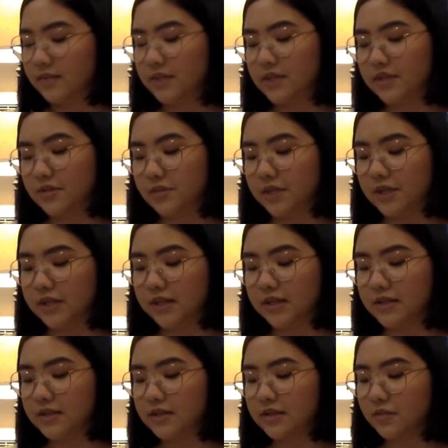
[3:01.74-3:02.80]
Mr.
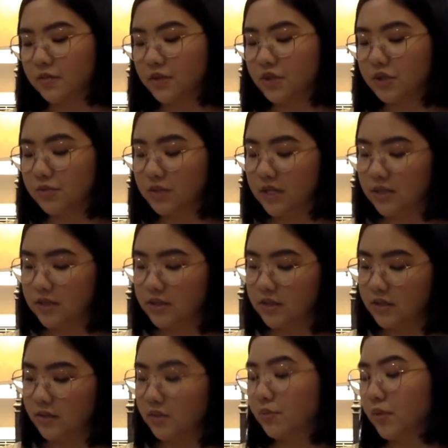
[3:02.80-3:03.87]
Martinez, "which means
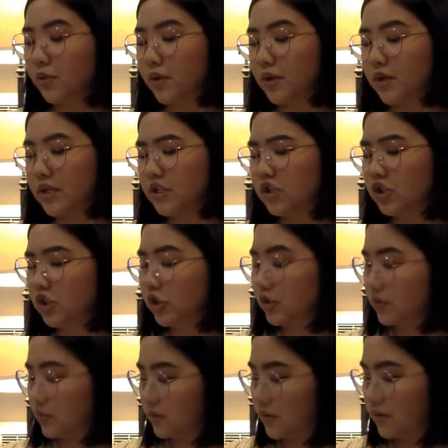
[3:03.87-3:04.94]
you were born in
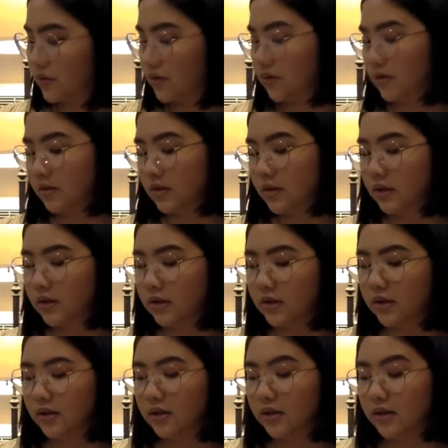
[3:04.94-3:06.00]
June."
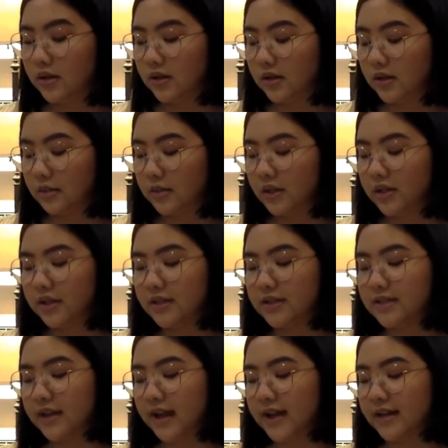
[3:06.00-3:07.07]
Amelia
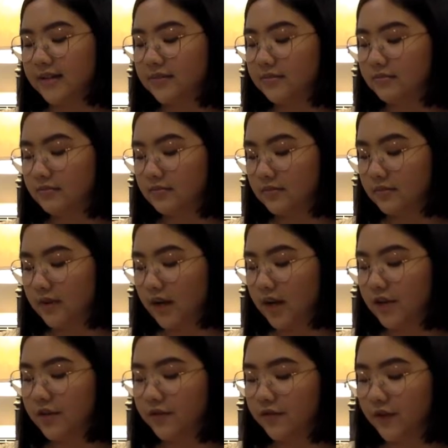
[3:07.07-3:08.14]
sighed.
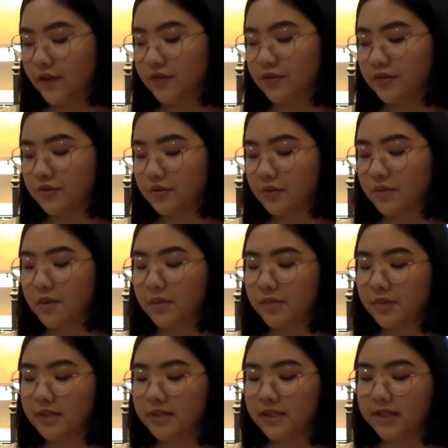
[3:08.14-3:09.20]
Other fathers
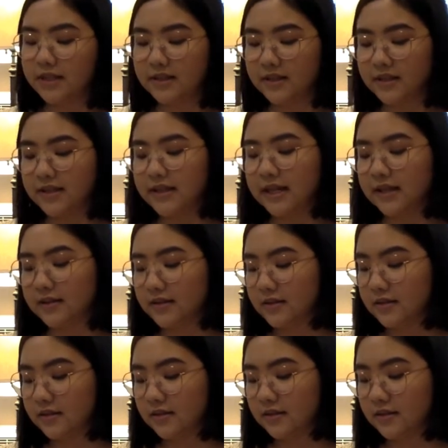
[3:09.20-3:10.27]
remembered days and
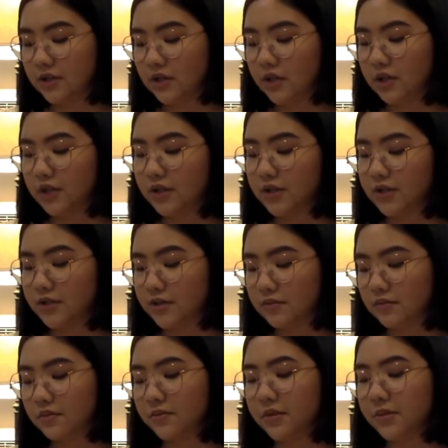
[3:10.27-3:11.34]
dates. Hers
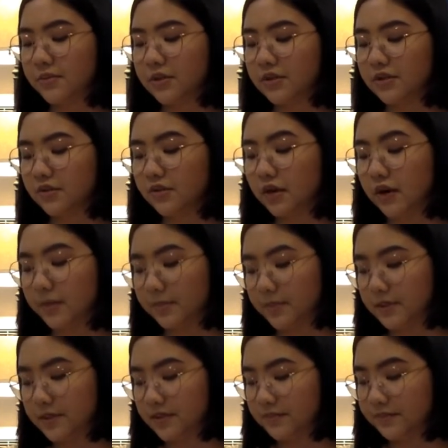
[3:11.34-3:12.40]
remembered
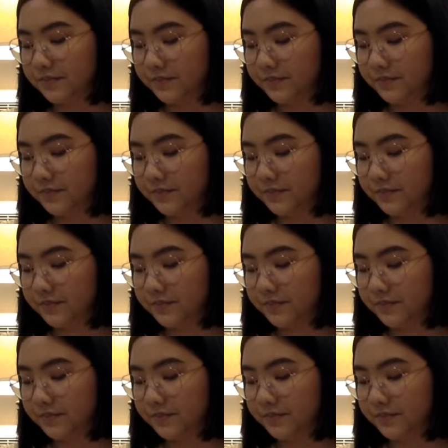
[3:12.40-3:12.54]
crops.